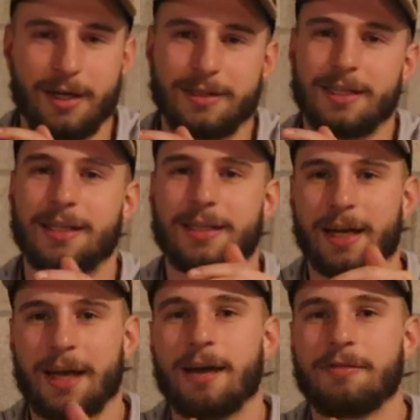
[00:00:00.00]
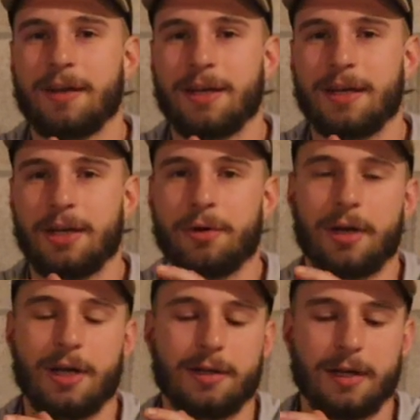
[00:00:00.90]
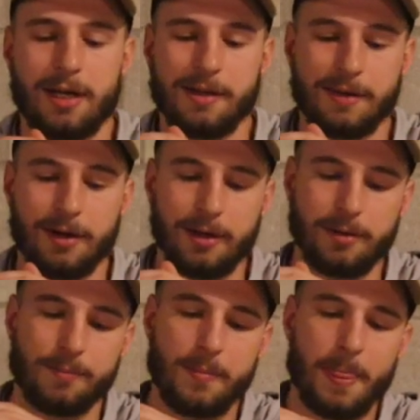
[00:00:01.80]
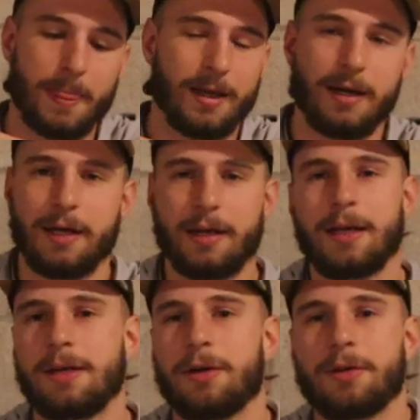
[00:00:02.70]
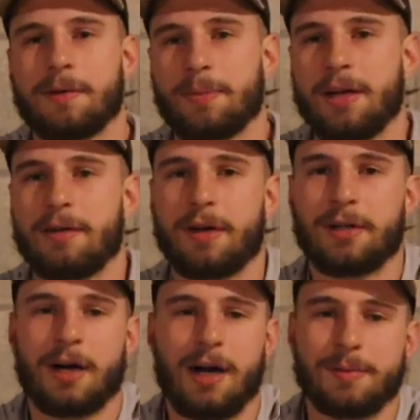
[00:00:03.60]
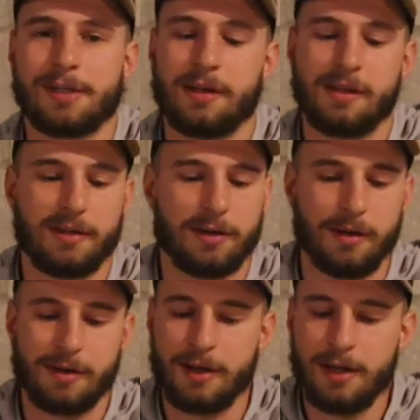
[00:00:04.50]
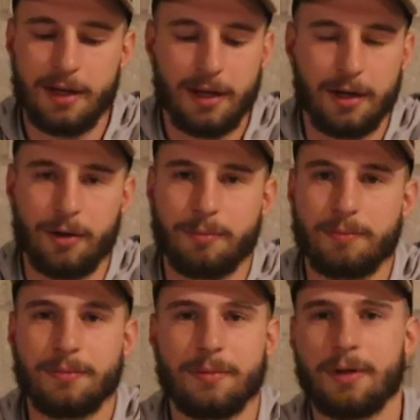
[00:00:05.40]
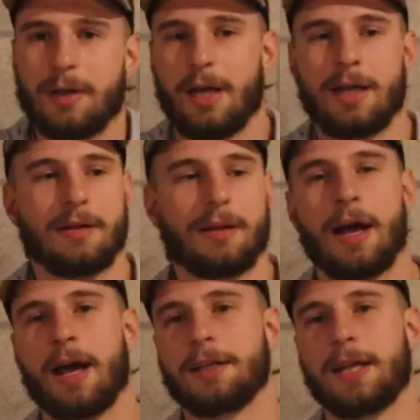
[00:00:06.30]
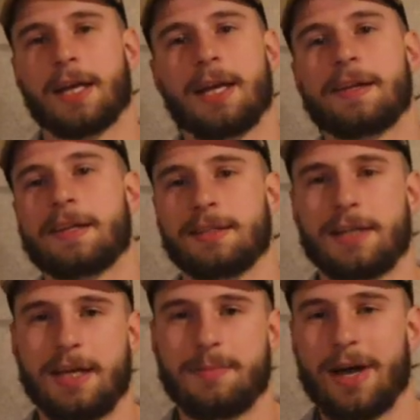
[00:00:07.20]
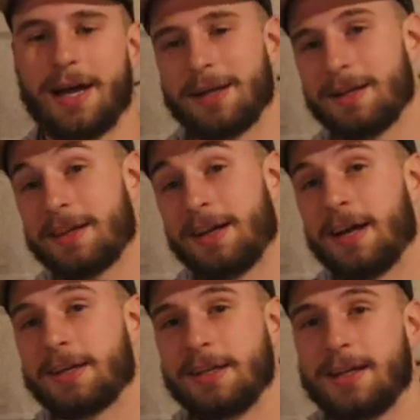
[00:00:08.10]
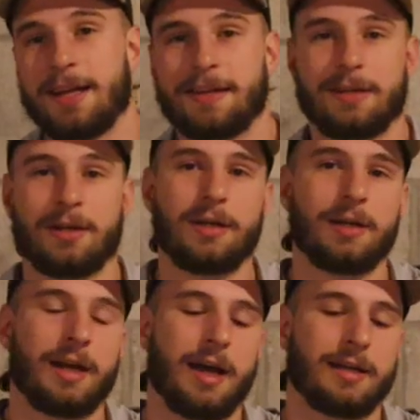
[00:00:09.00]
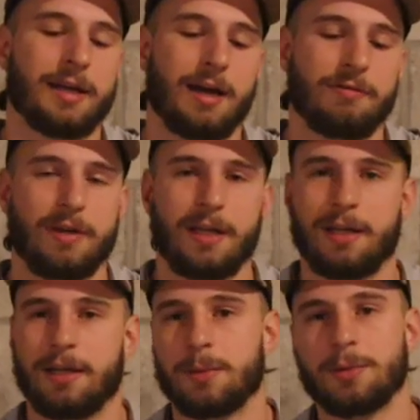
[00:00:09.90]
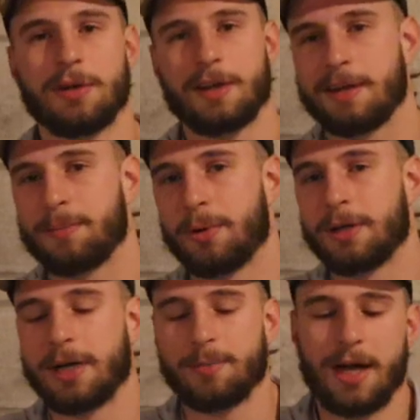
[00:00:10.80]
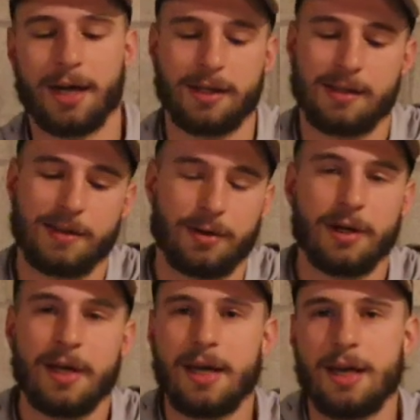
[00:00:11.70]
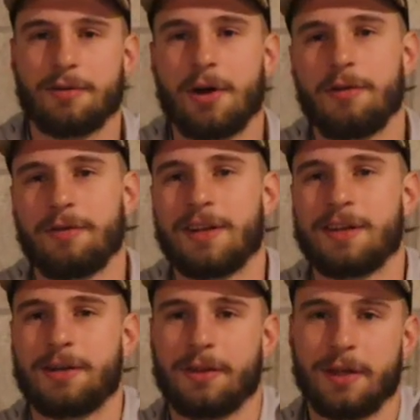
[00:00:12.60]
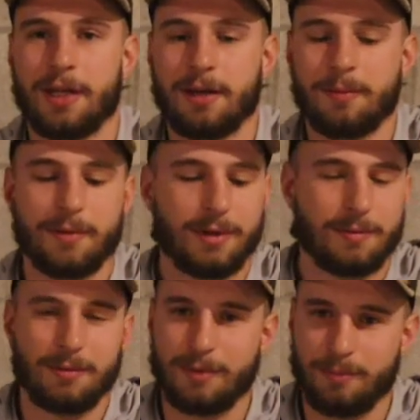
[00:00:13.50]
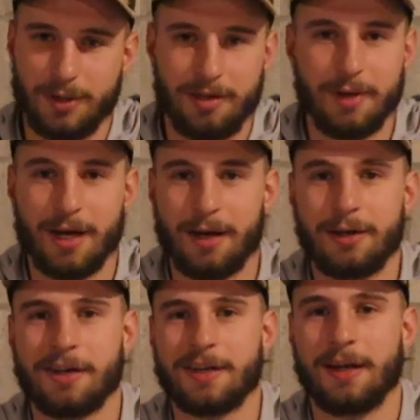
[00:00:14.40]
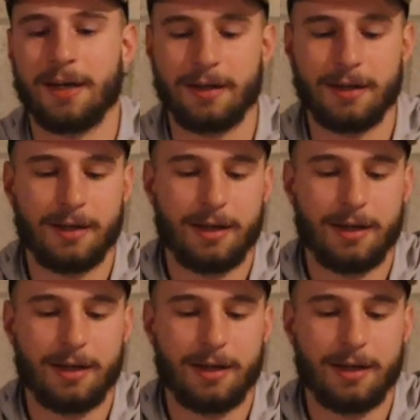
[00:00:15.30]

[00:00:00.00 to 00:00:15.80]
to get that caffeine in you and get your day started. And there's plenty of other options. There's I had like instant tea packets that actually tasted good and had caffeine in them. There's like sport drink packets. So if coffee isn't your thing, believe me, I understand.